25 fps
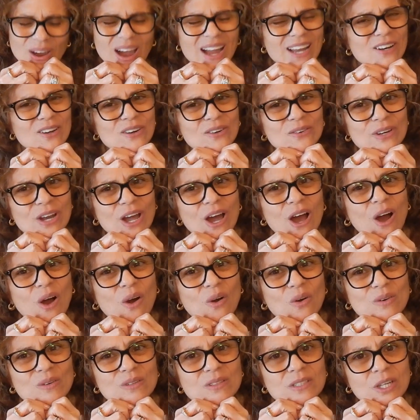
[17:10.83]
I don't
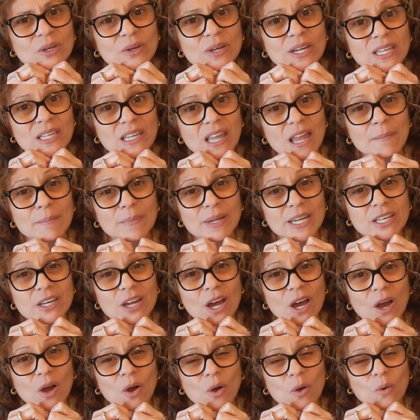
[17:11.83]
know. You can let me
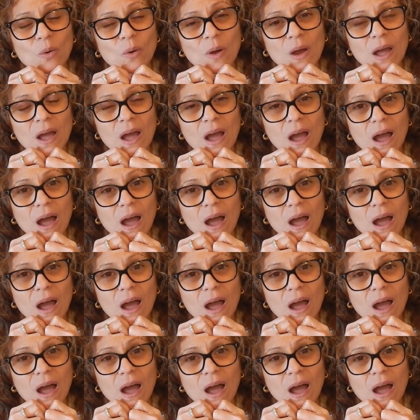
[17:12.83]
know